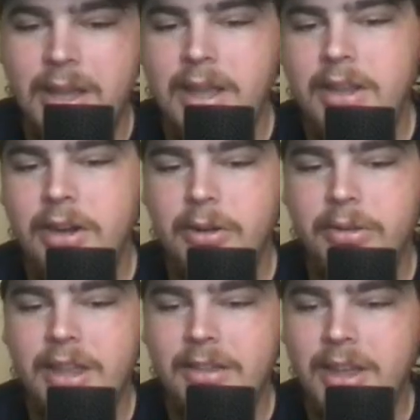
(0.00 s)

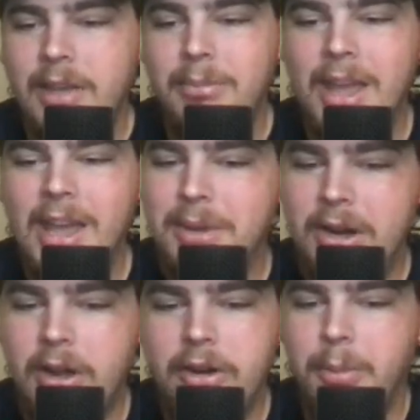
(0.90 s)
They may have been
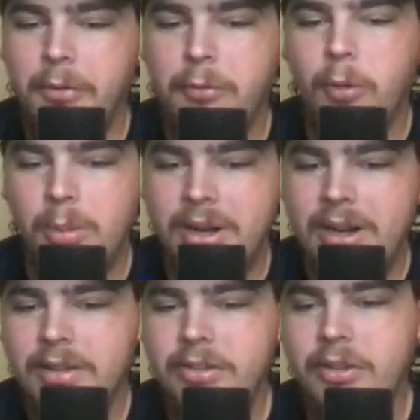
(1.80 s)
underperforming
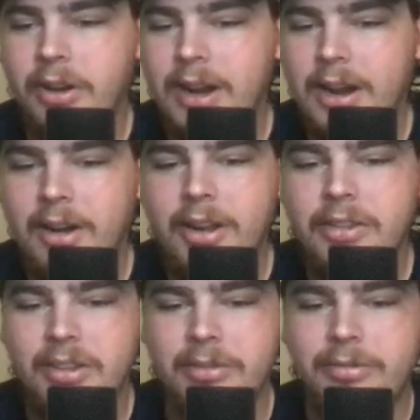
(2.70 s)
in certain
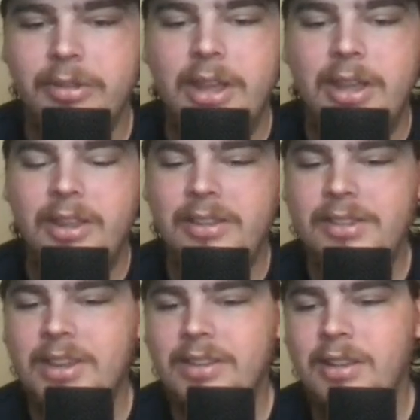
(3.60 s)
areas of this
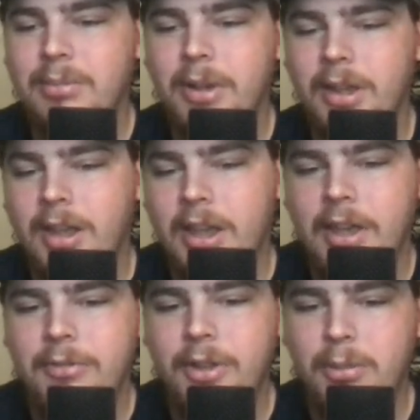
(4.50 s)
season, but
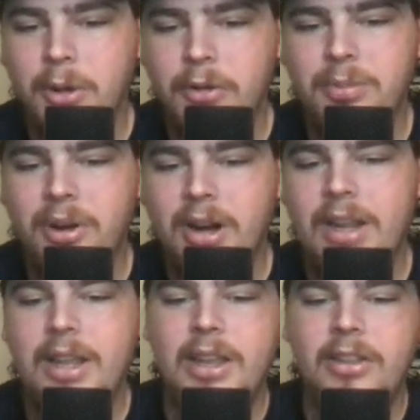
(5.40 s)
for the most
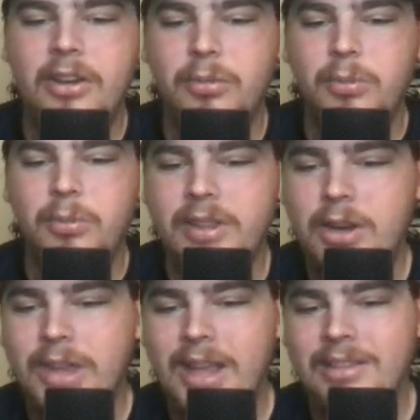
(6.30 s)
part, there's one
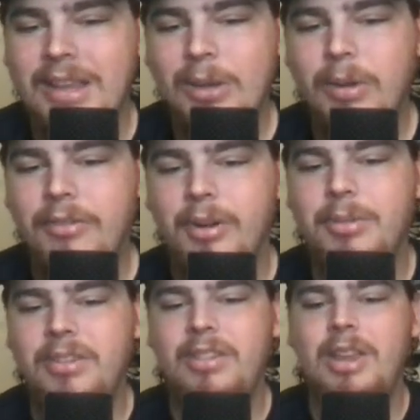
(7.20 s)
thing you can't take away
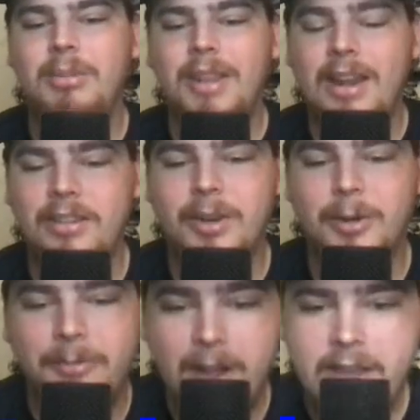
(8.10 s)
from this team, and that is
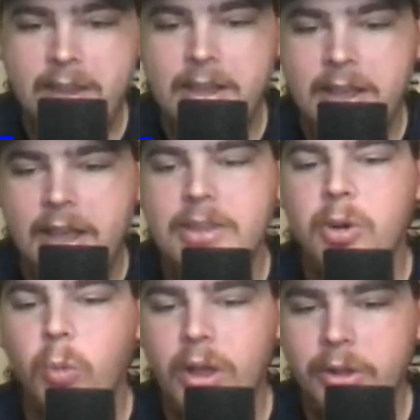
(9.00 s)
their fight
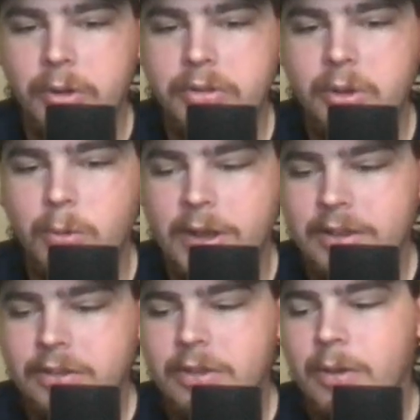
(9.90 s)
and their will to
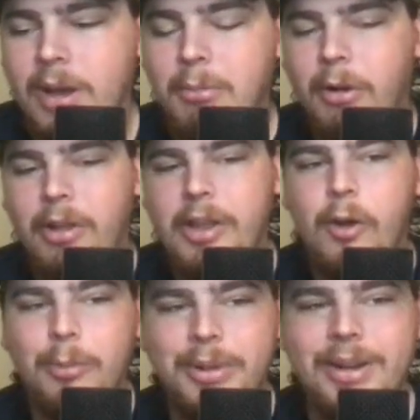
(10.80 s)
win. So I'm really
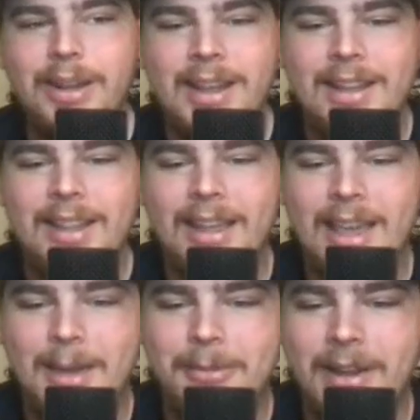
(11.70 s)
hoping that
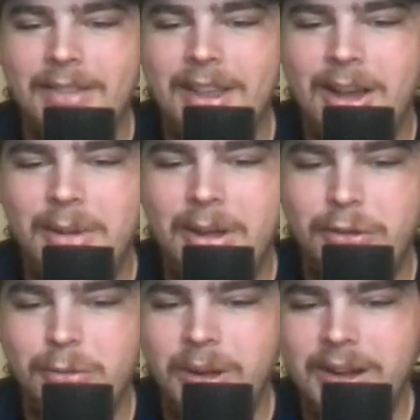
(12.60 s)
game five, they come out
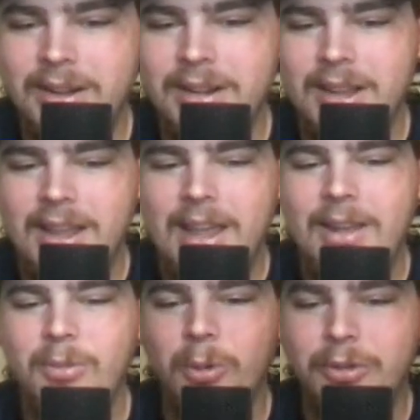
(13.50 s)
swinging,
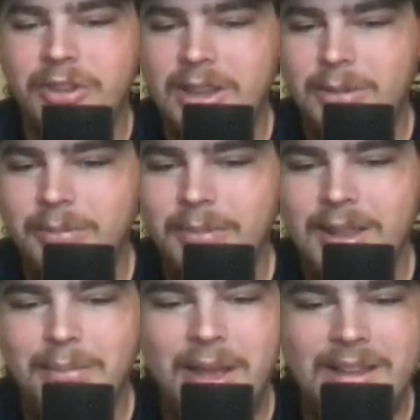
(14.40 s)
and we'll see. May
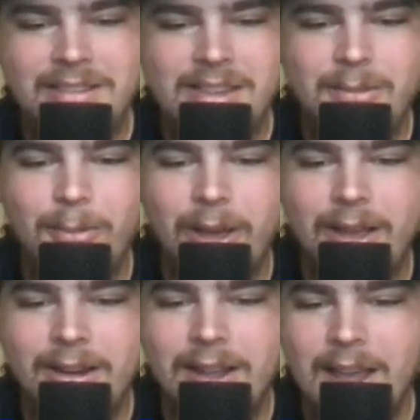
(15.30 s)
the best team
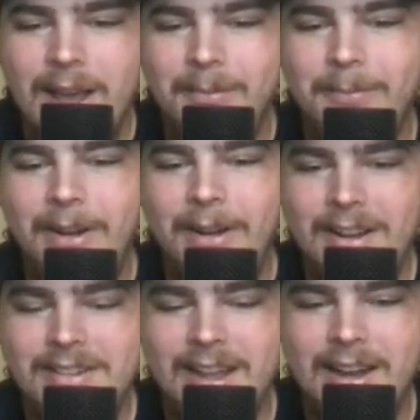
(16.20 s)
win. I'm very
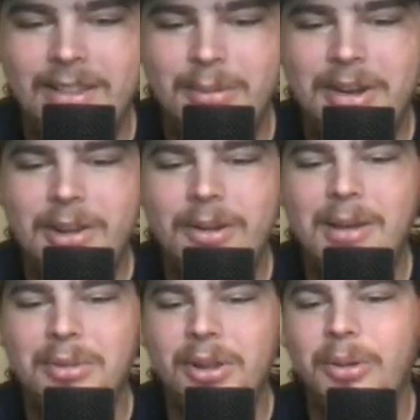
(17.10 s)
excited. Let me know
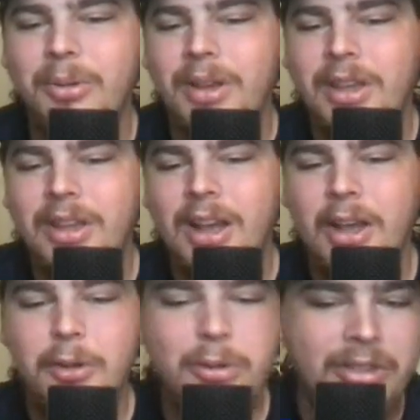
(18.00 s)
down below
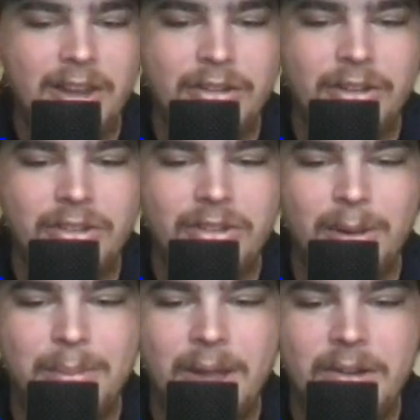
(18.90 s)
who you think should
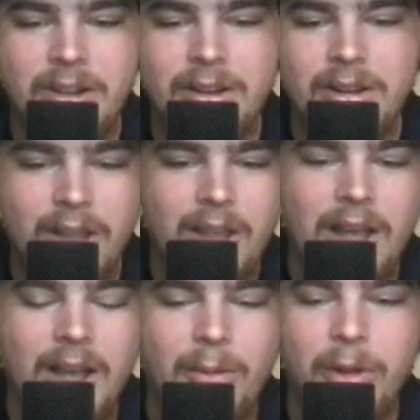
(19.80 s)
start pitching,
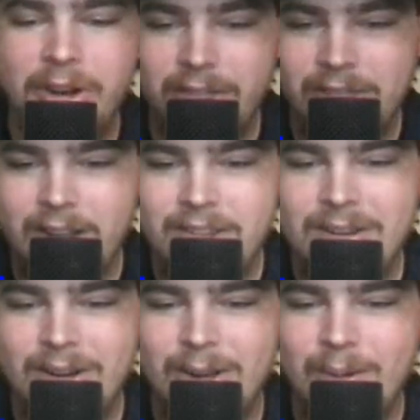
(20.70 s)
what your thoughts
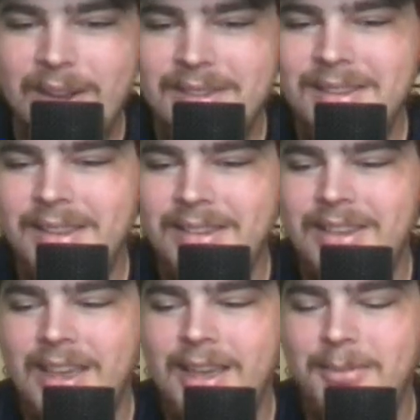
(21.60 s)
are going into this
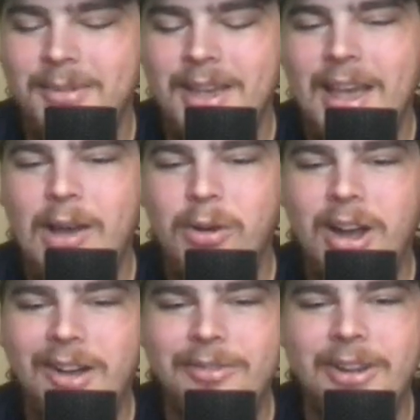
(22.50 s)
game, how
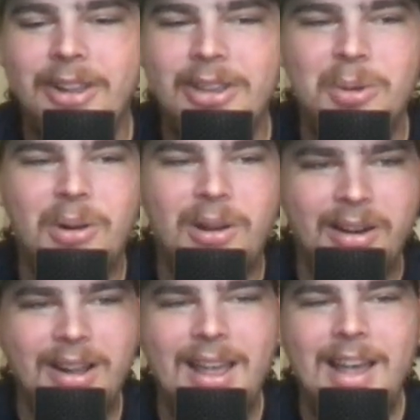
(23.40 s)
confident you
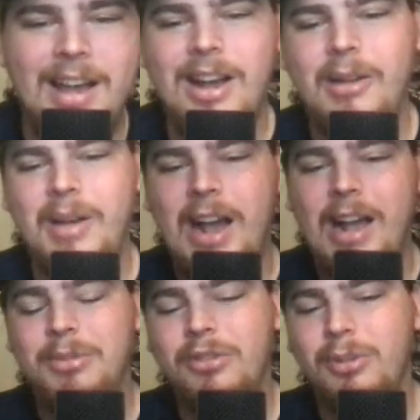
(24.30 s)
are.
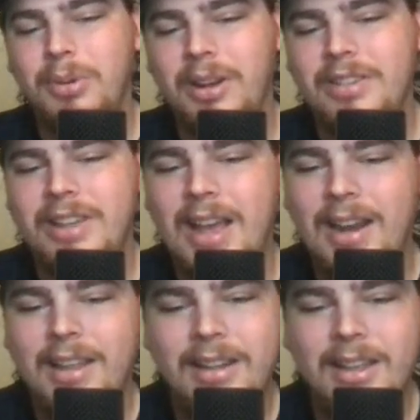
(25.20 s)
I'm super
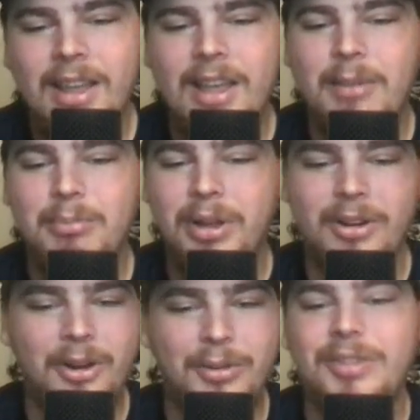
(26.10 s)
excited, but
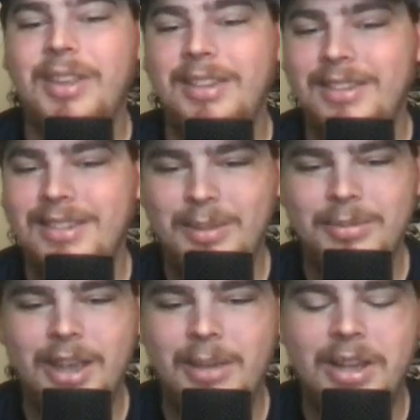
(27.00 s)
nervous at the same
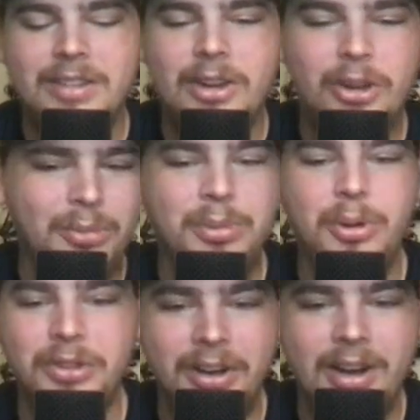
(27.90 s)
time, because I know the
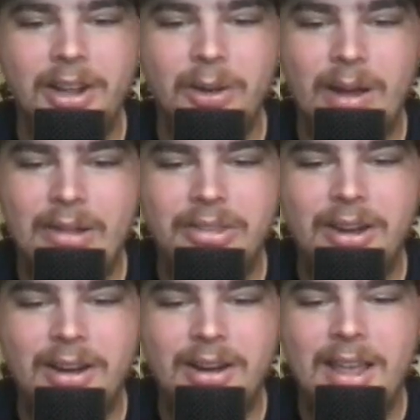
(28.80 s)
Brewers are going to go out
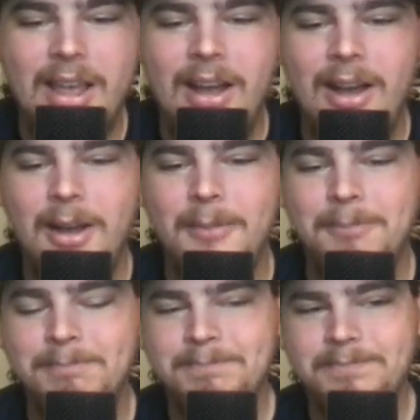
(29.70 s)
there and
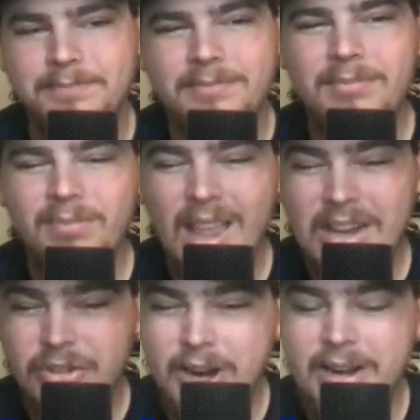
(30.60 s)

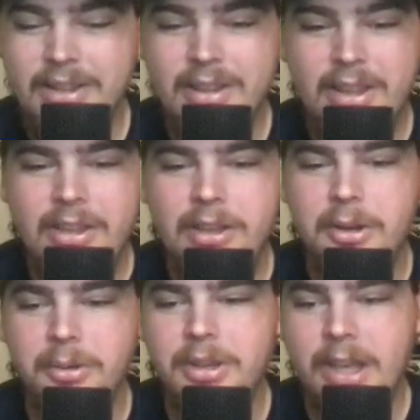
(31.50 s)
try to,
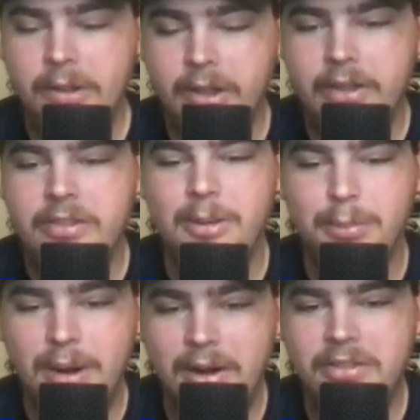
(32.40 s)
kill us and
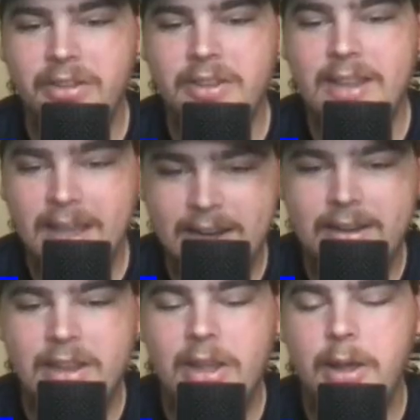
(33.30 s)
embarrass us
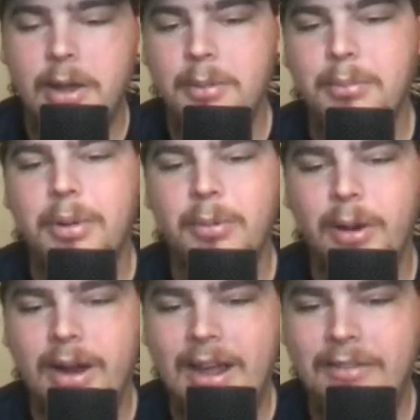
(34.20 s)
again. But
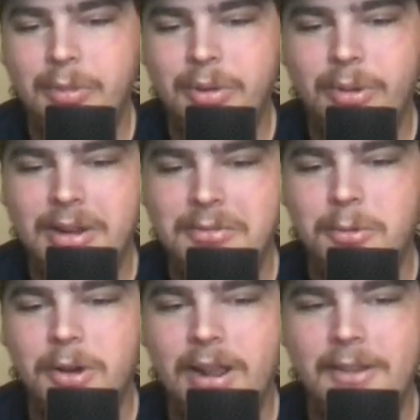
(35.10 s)
we're going to have to be ready
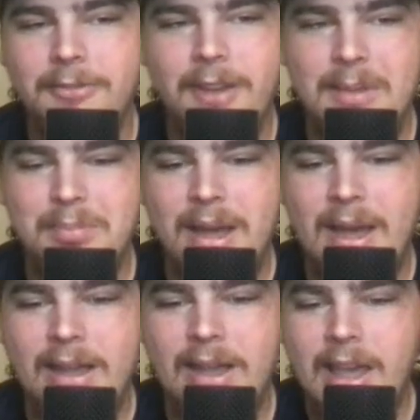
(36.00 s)
for it and fight
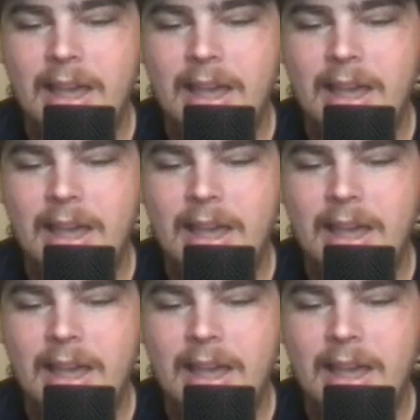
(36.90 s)
back.